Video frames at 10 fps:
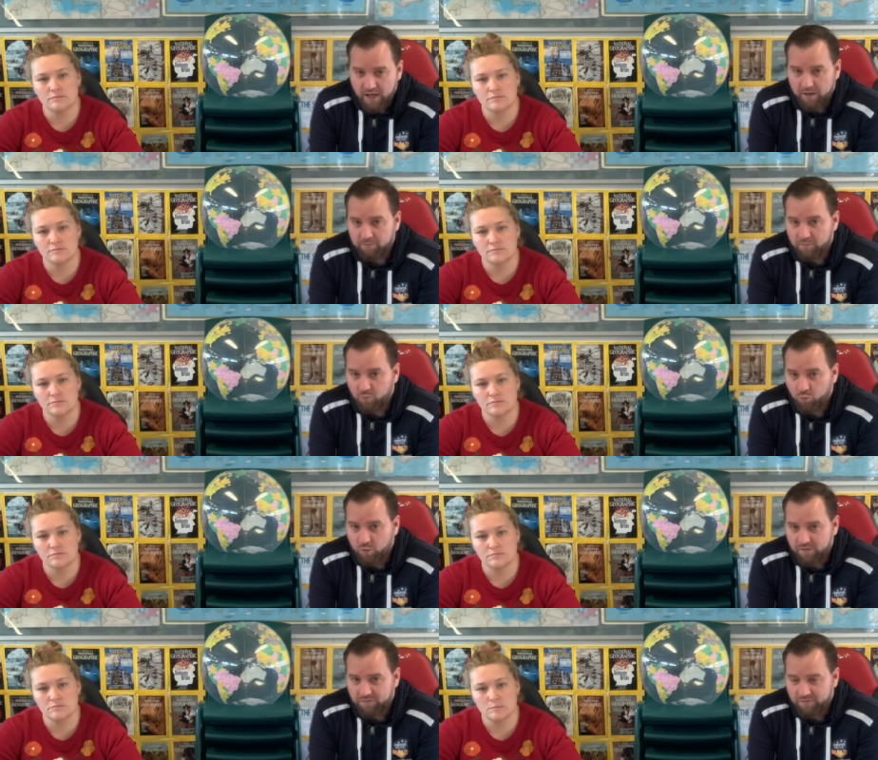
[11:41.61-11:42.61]
Speaker 1: Um,
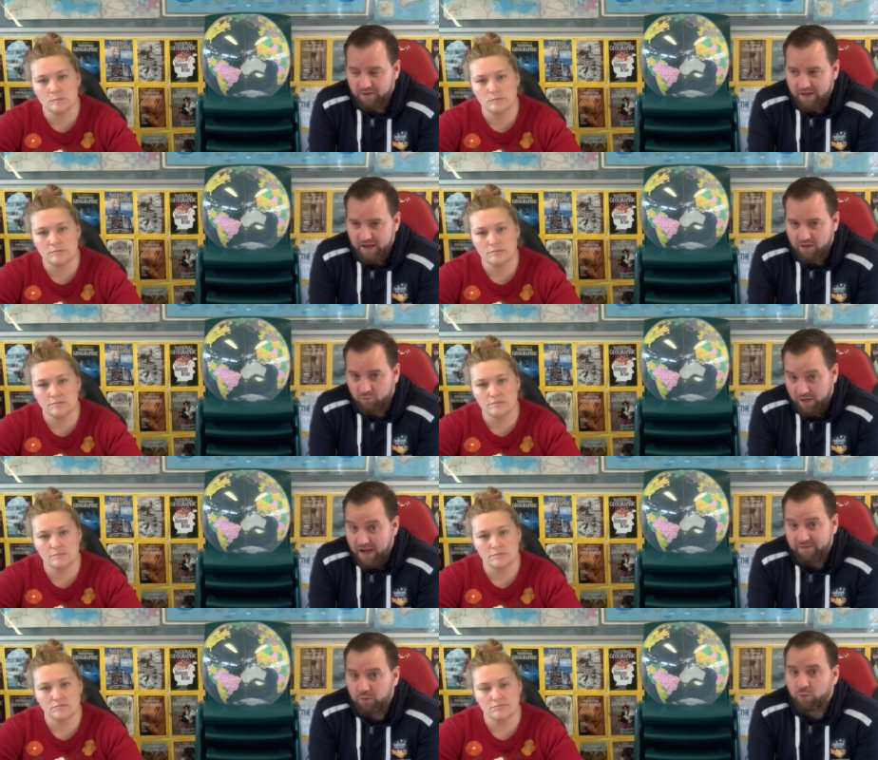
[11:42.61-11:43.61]
we've now
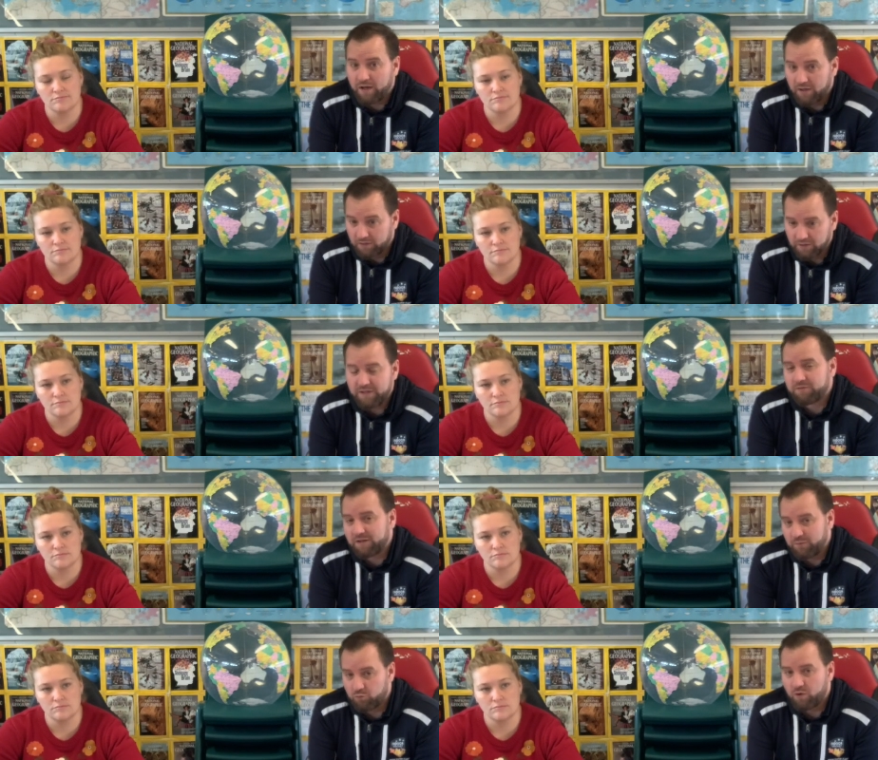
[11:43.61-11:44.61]
we're having one
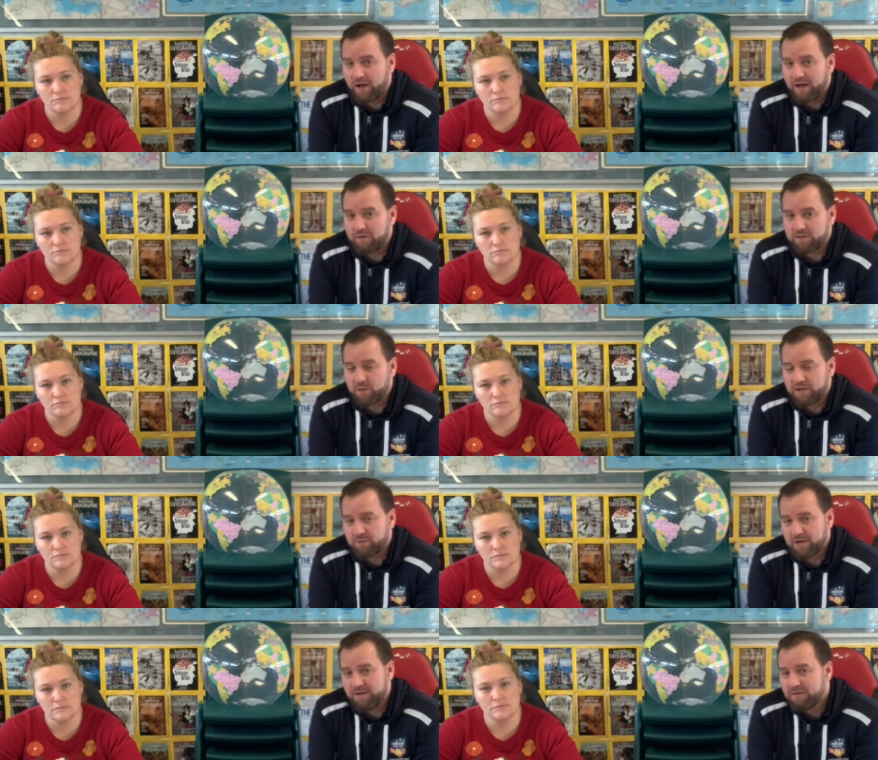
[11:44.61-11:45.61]
literally right now in
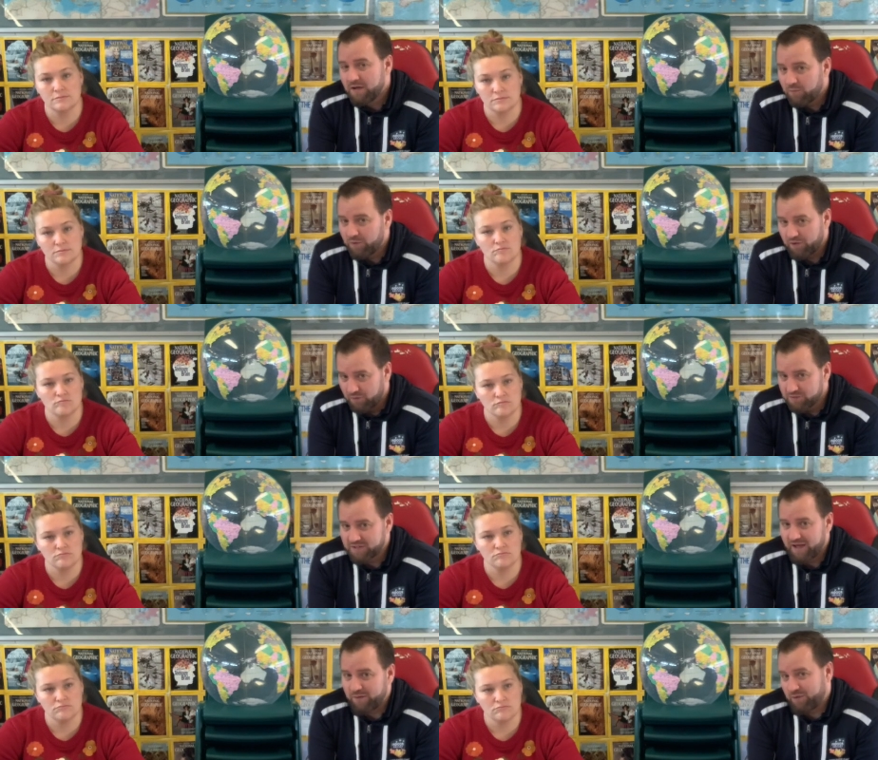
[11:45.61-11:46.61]
2020. Mm. We
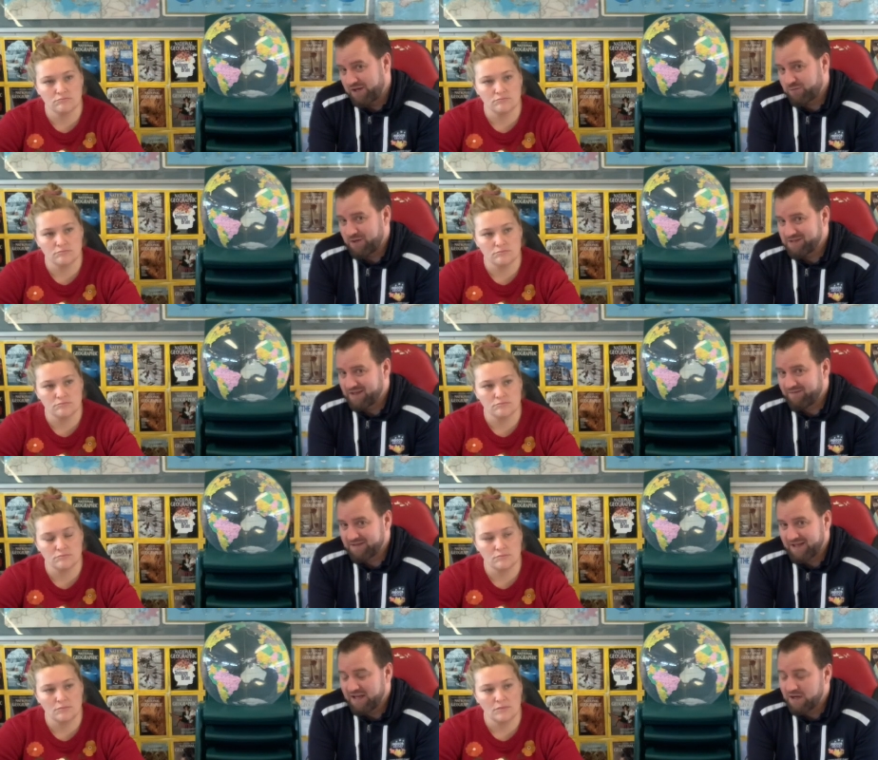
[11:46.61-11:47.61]
also had one in
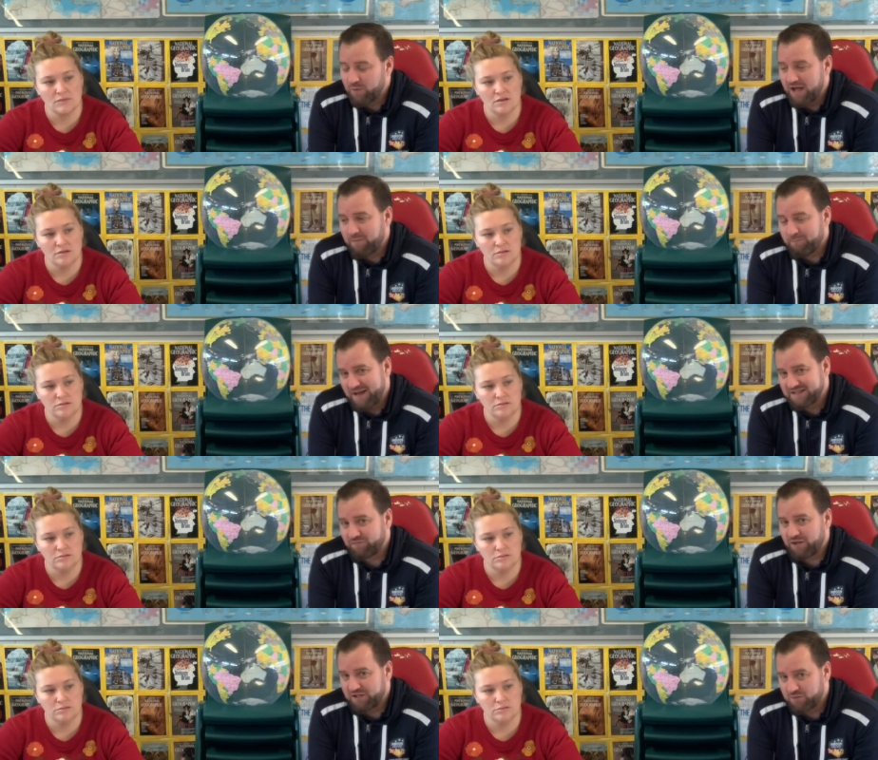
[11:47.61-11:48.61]
2017, one in